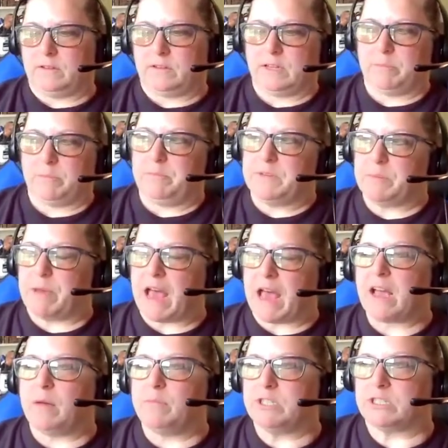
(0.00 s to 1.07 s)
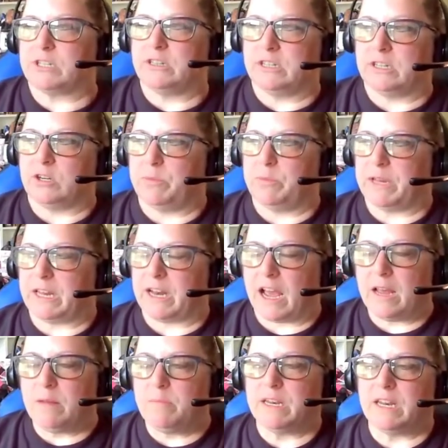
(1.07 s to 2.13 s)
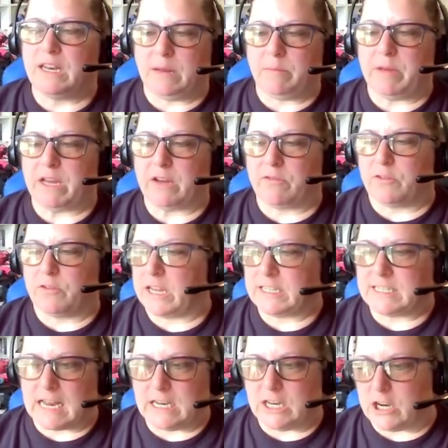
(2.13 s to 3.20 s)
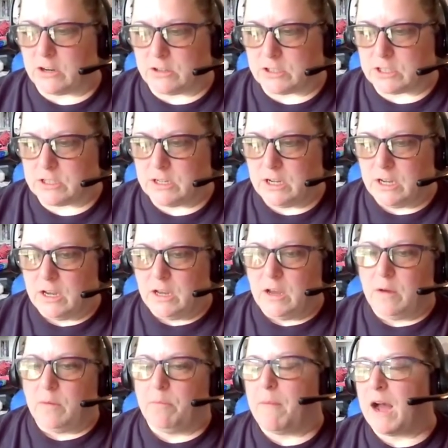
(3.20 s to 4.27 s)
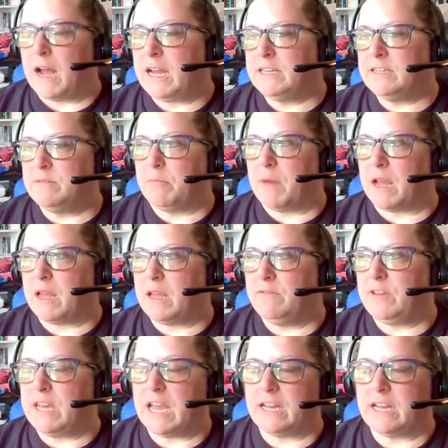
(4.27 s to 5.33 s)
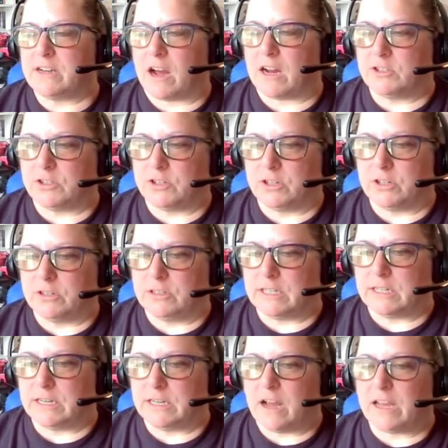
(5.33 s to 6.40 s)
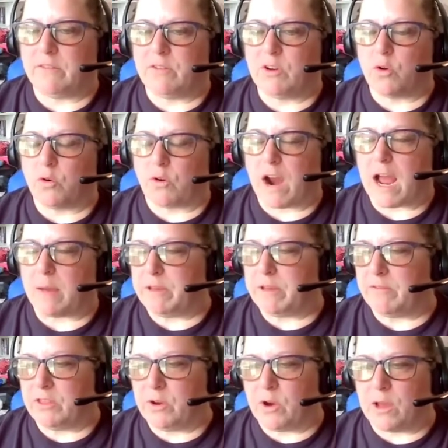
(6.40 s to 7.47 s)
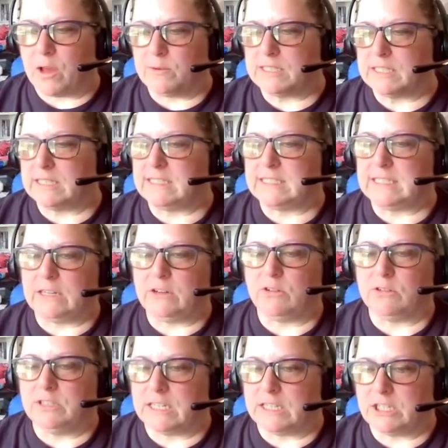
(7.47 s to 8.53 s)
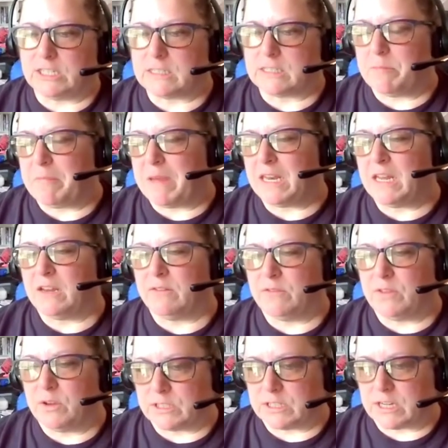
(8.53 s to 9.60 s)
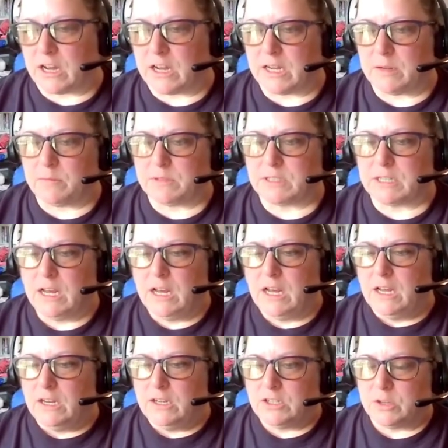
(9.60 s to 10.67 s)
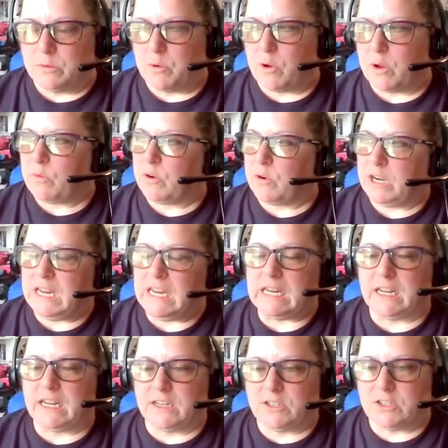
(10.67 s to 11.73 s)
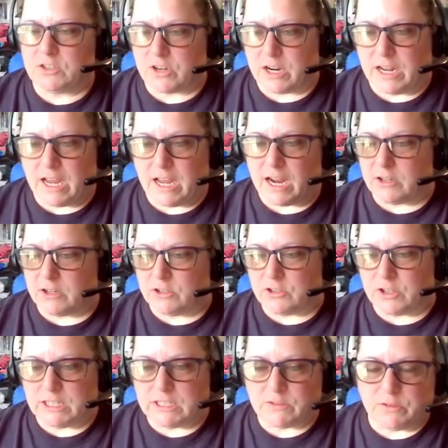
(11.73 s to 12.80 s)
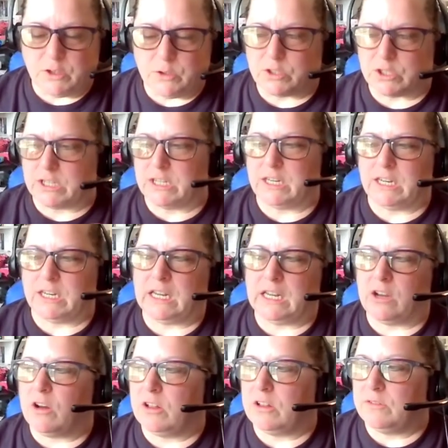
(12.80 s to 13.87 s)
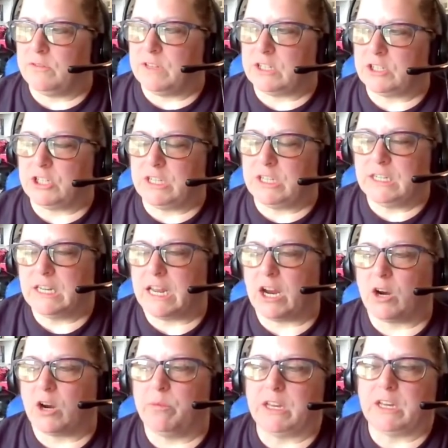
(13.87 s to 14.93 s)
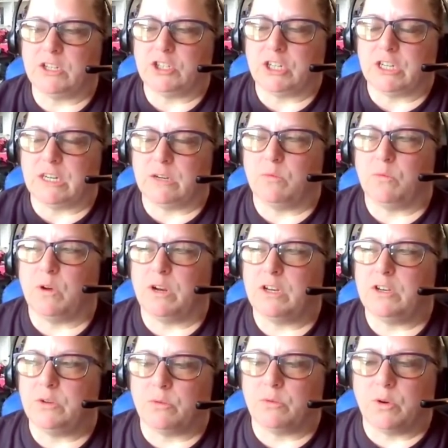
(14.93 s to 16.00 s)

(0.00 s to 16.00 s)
to back up just a little bit, I had been anemic for like 10 years. My VA doctor did not give a crap, even though I was in single digits many of those times, to the point where needing a iron transfusion and needing all of this. She didn't care because she didn't want to do